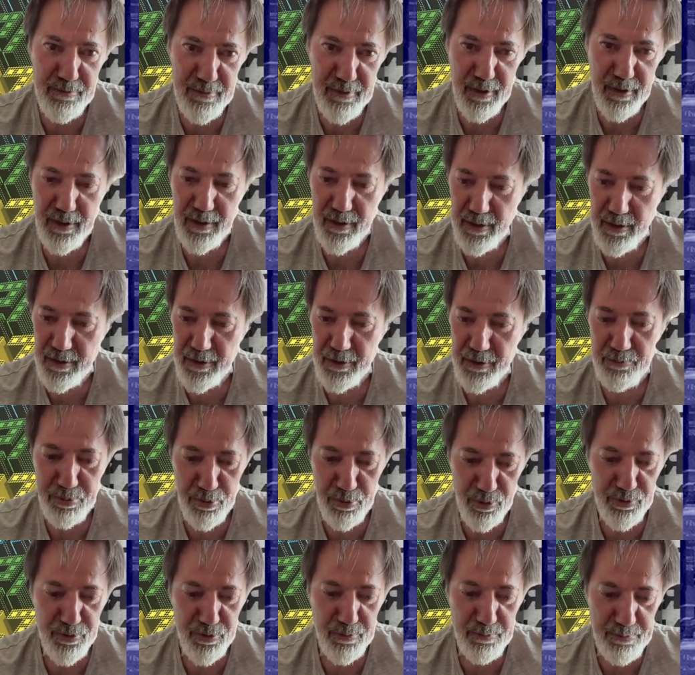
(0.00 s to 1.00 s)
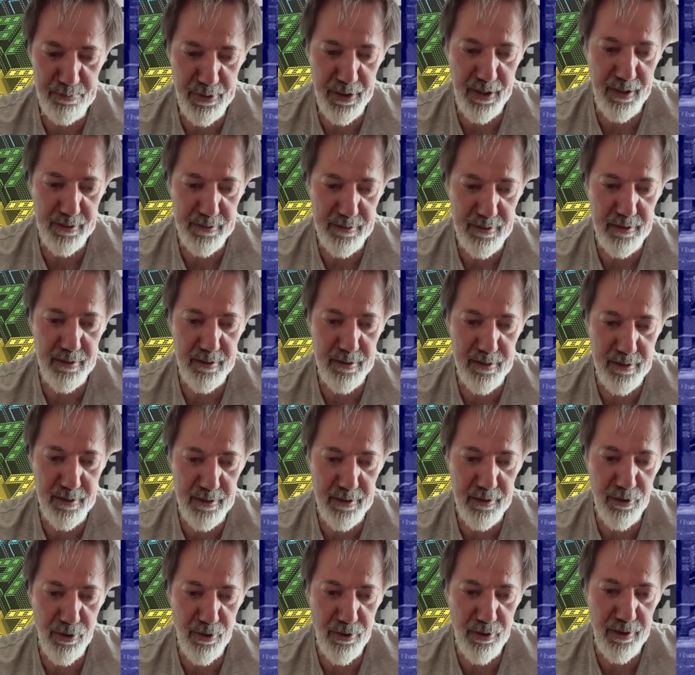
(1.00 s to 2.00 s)
important part in
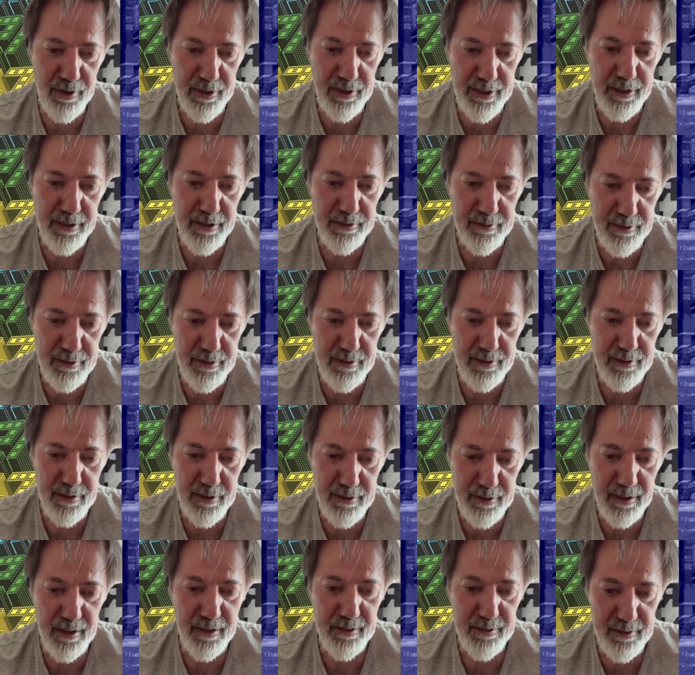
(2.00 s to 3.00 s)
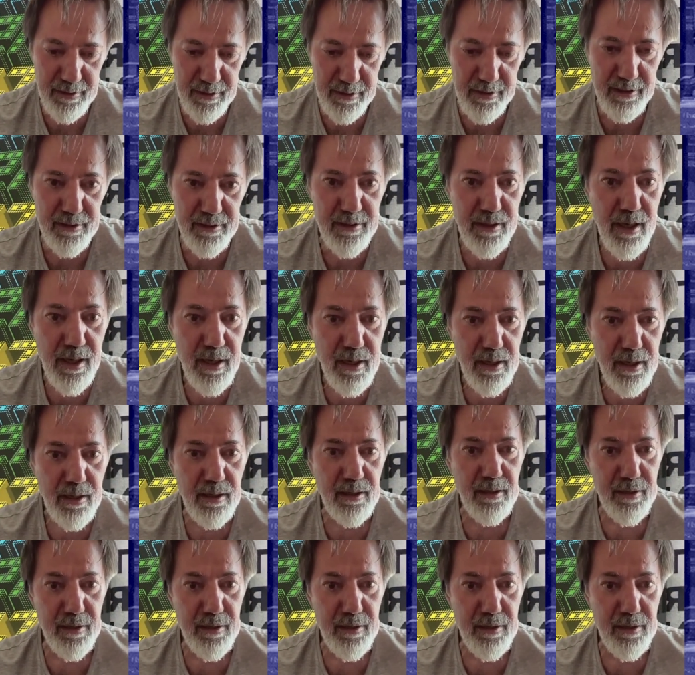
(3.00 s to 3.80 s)
the early 80s and 90s in